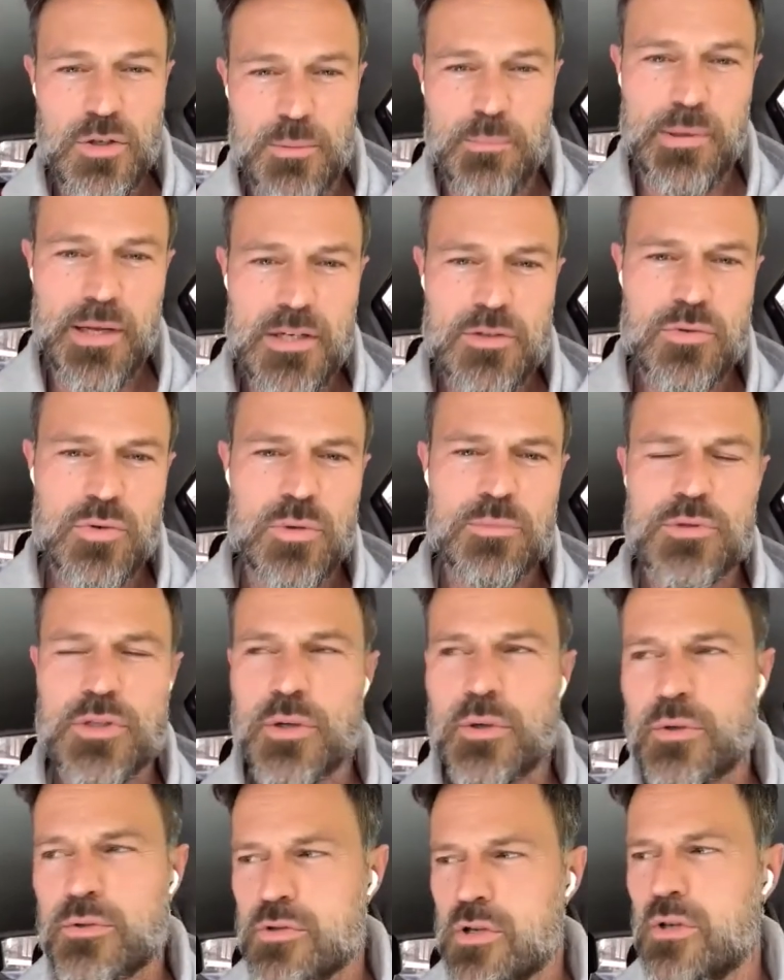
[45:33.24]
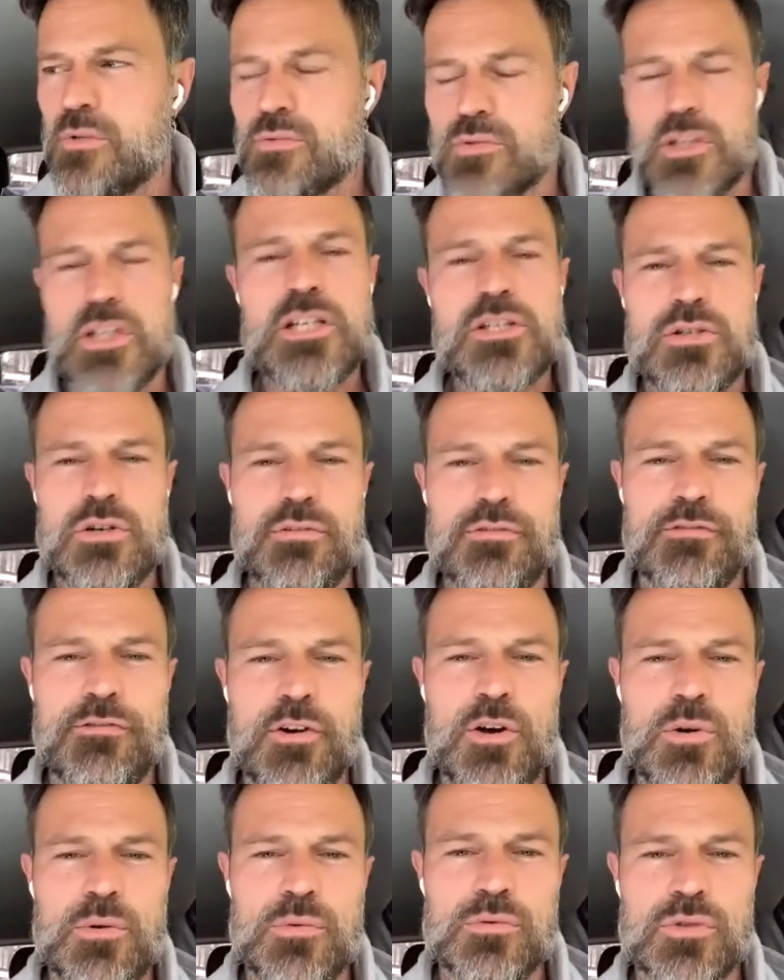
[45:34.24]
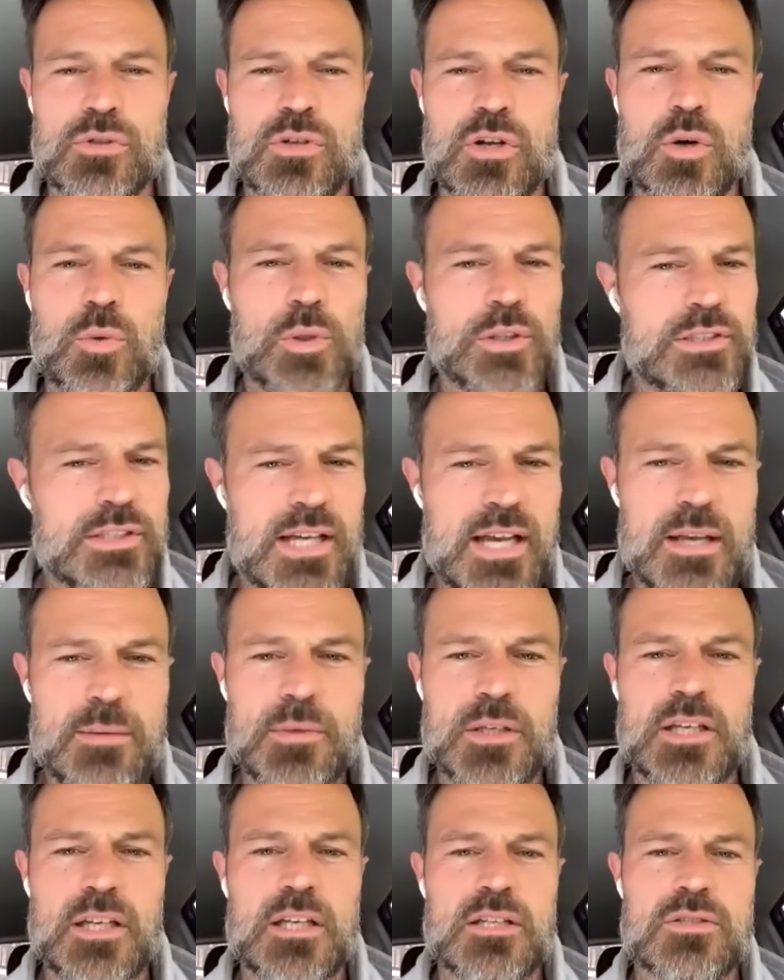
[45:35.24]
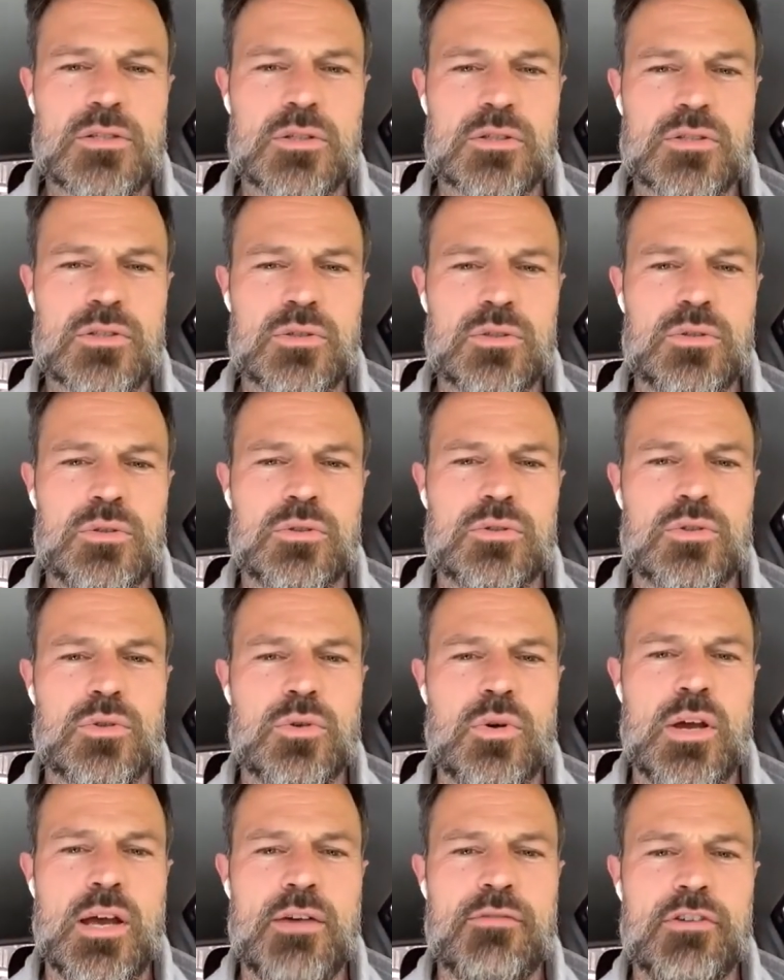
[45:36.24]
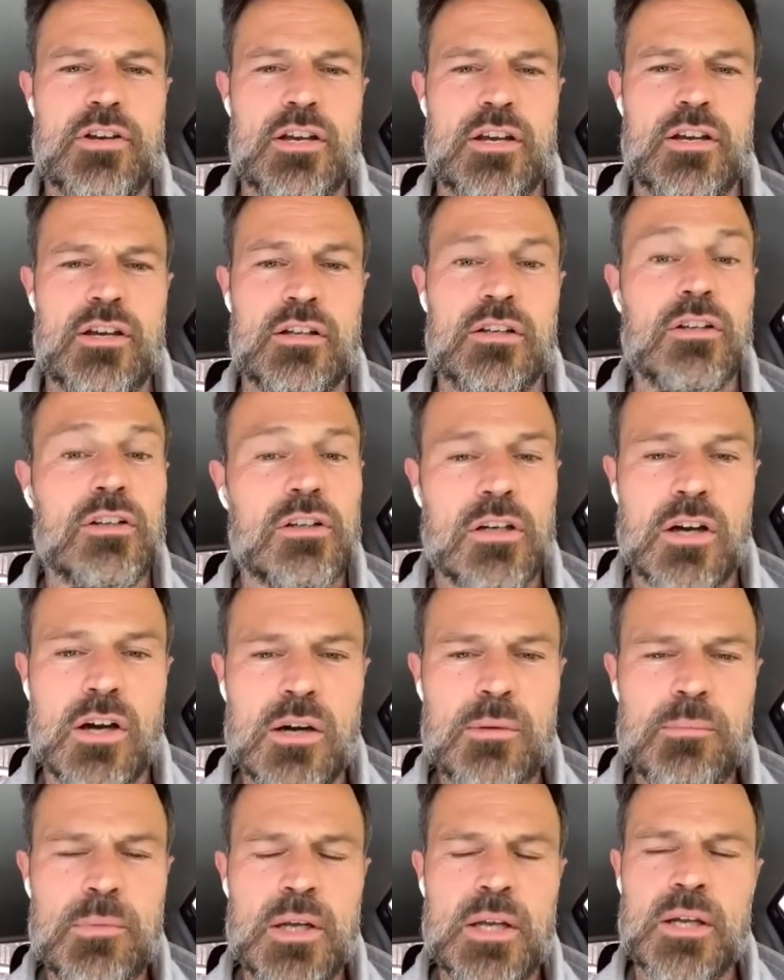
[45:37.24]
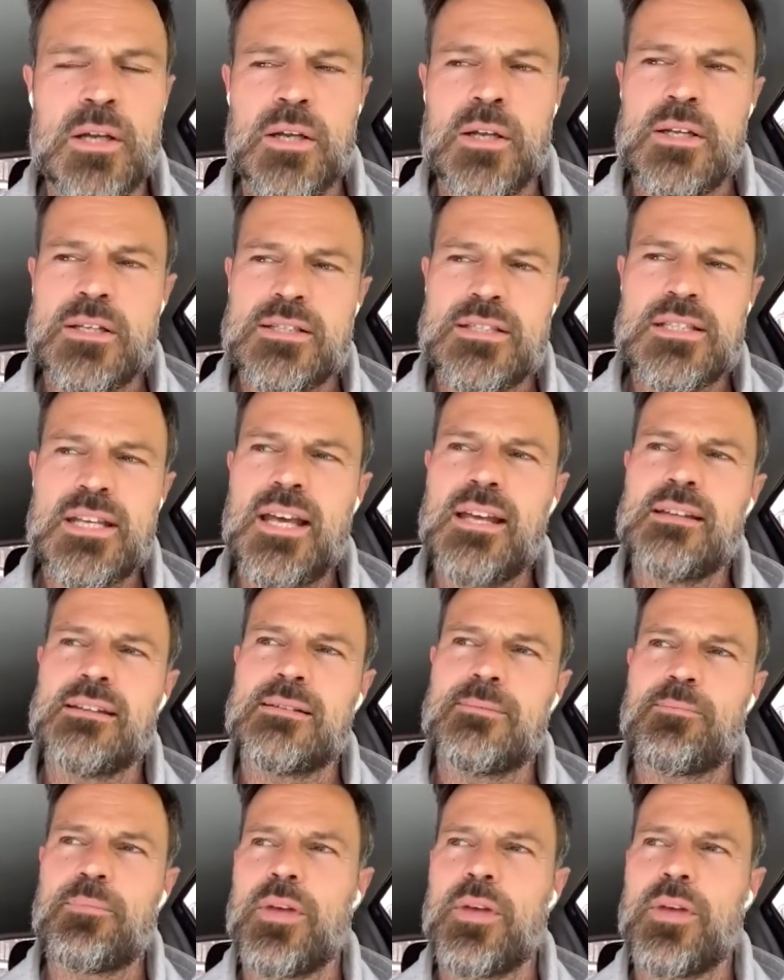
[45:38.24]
your bedroom, so you don't need your phone to know what time it is or to have an alarm set.